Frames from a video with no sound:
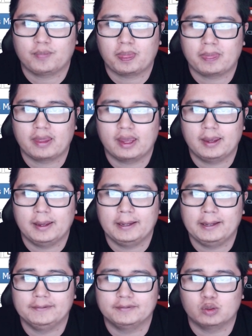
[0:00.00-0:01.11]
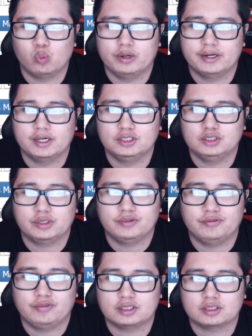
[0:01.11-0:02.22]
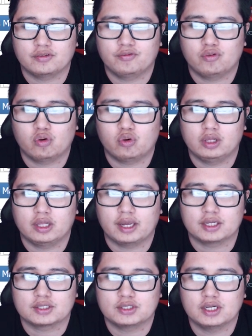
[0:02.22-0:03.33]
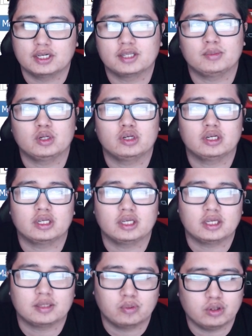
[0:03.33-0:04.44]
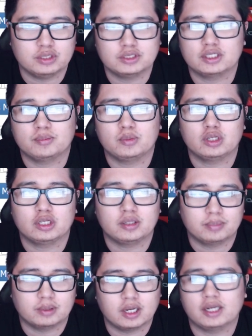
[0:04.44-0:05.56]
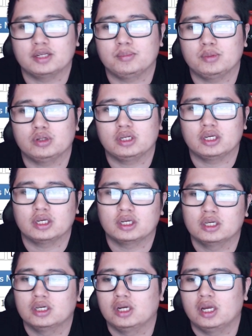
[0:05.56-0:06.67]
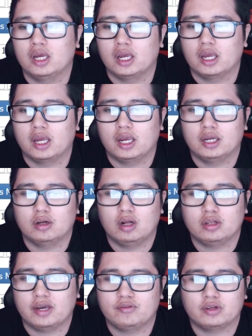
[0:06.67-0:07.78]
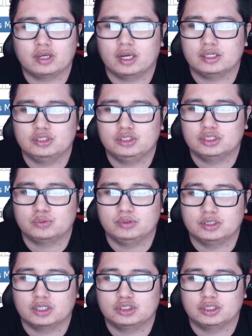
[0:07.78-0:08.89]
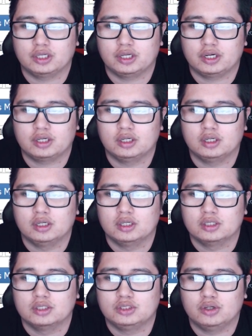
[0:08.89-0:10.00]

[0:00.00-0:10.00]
and 100 Vit for like stun immunity, poison immunity, blind immunity, and all you have to get is just reduction gear. So